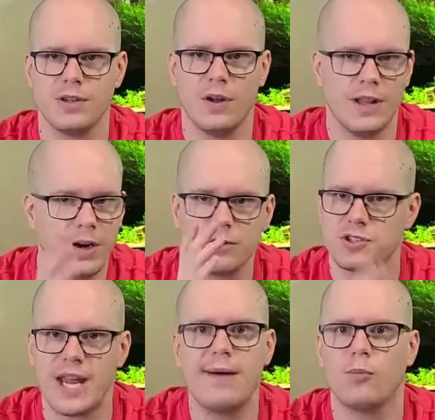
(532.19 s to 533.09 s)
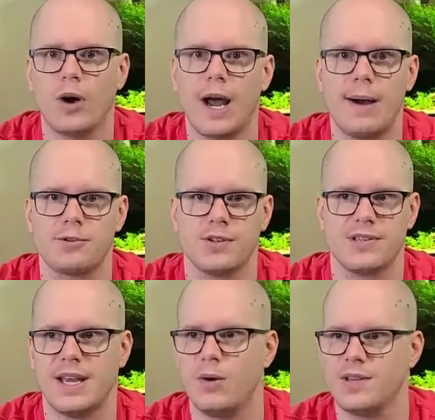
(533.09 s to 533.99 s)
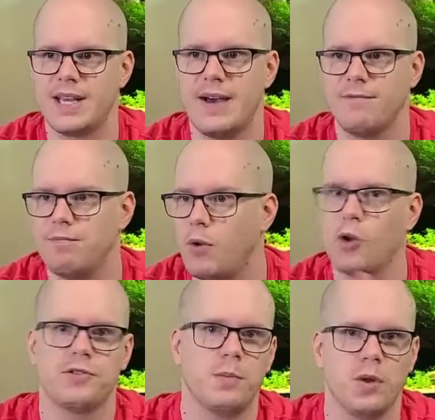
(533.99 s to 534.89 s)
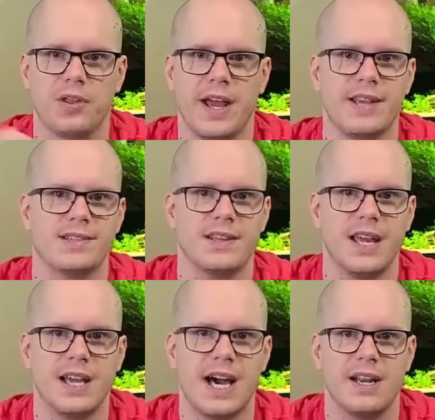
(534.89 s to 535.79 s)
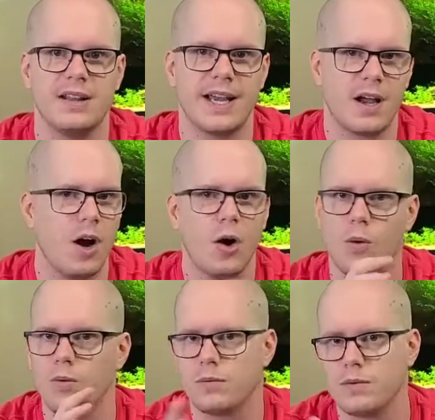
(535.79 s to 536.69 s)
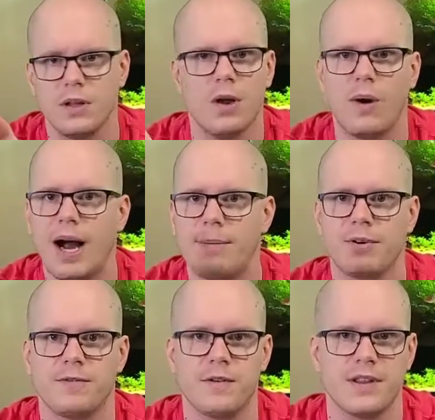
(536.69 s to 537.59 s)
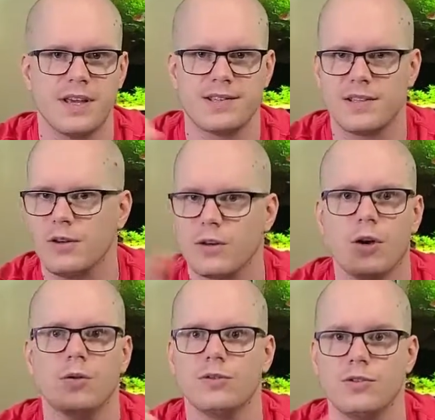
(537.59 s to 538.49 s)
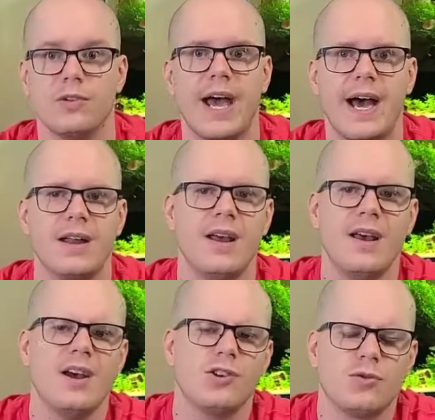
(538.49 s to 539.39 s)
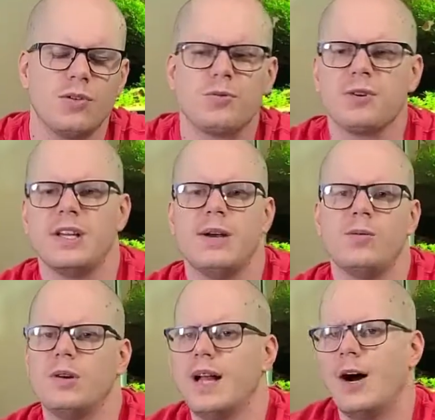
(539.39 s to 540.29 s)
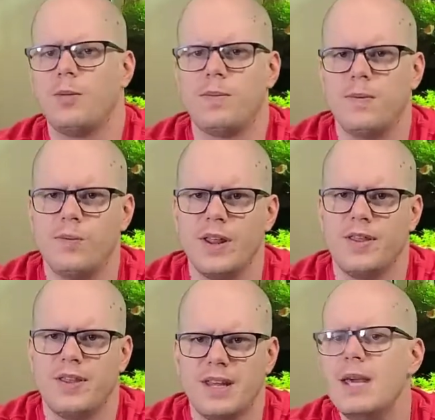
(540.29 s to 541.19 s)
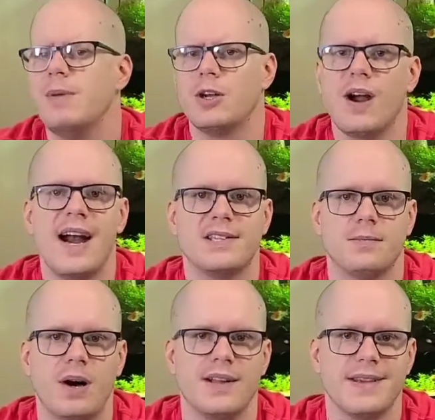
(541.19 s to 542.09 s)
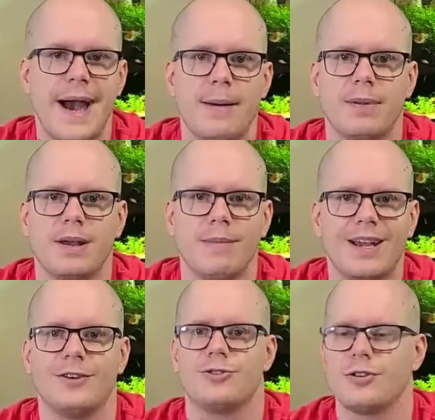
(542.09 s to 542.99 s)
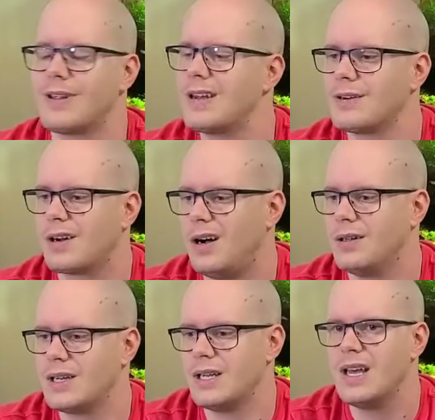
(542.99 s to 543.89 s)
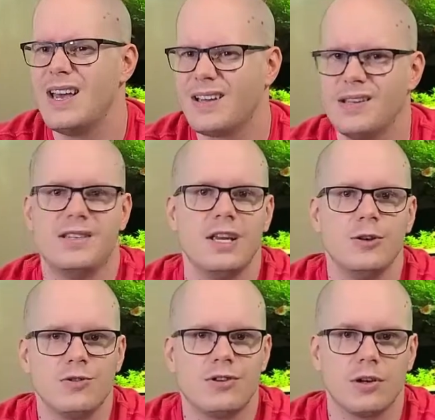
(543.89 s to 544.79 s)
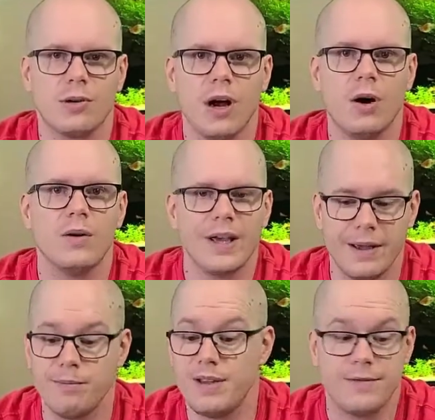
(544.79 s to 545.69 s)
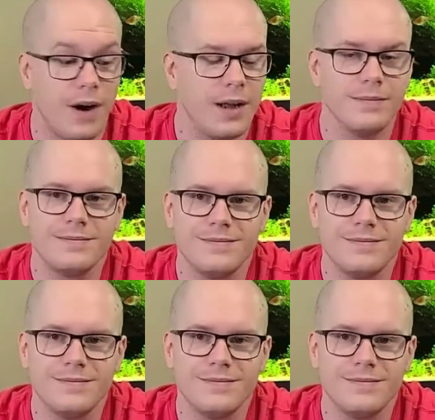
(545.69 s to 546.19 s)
You know, they don't just have one options. They always have multiple things and they kind of like, oh, you know, I prefer this and they'll go do that. So it really will help with keeping your isopods happy and making sure that your colony continues to grow and be fun.